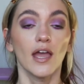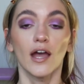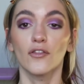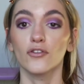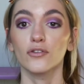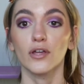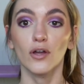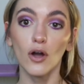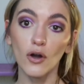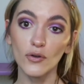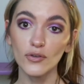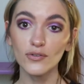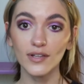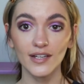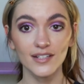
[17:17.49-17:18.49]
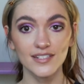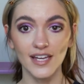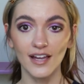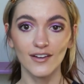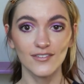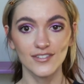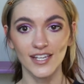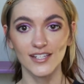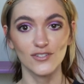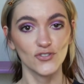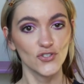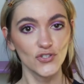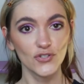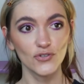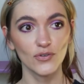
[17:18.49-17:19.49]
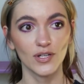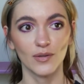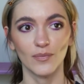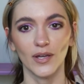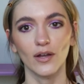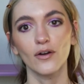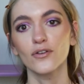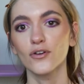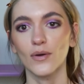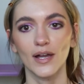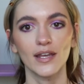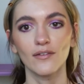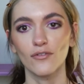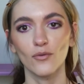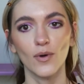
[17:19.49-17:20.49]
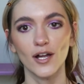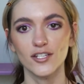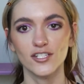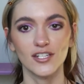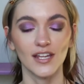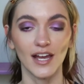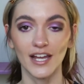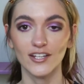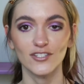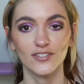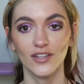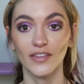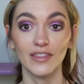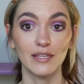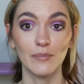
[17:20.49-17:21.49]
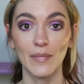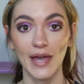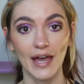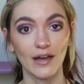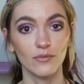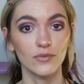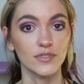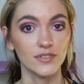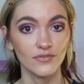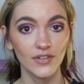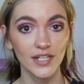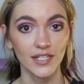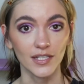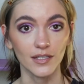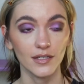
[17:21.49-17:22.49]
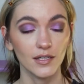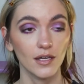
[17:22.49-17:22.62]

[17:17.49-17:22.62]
And they're like, oh, you like Attack on Titan 2? And I'm like, oh no, I never watched it. I just thought that the mat was funny.